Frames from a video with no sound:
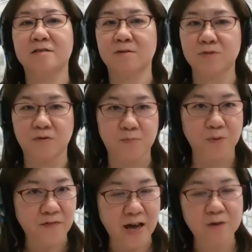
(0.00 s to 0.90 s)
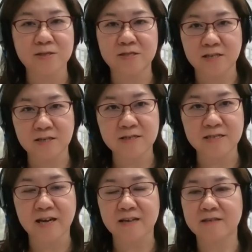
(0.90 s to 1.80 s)
terms of both equity,
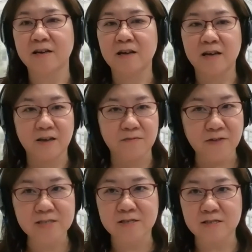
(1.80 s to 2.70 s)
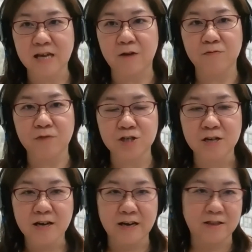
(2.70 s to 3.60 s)
debt, investors outreach.
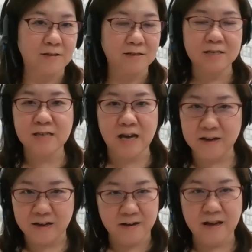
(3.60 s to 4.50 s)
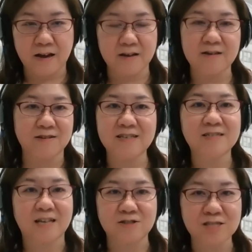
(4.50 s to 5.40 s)
I think these are
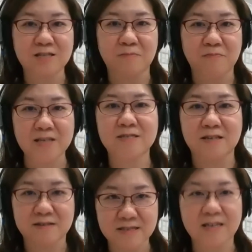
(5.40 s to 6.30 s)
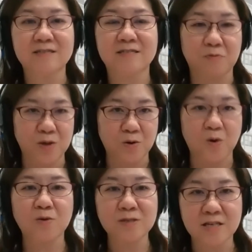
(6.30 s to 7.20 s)
just the basic things that we
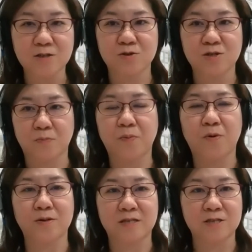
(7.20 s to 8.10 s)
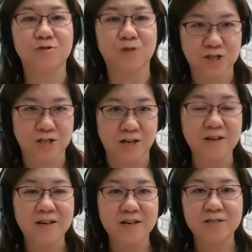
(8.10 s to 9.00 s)
all need to support this structure.
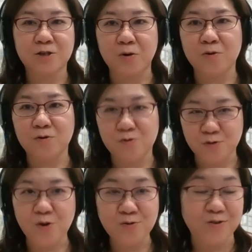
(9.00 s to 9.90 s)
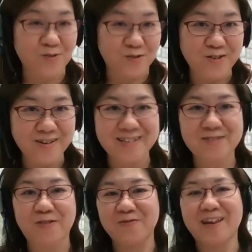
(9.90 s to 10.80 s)
So grow
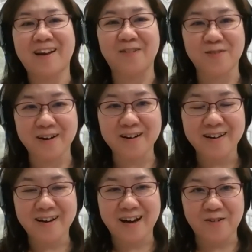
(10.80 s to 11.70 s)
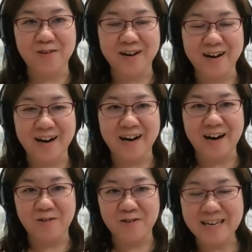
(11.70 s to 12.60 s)
is probably
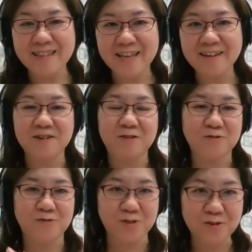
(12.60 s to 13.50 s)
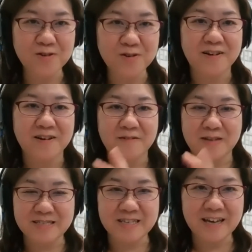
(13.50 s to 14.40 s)
our key thing. Grow,
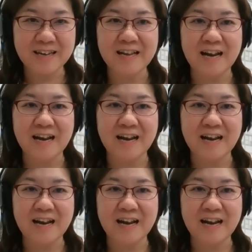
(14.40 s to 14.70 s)
maintain,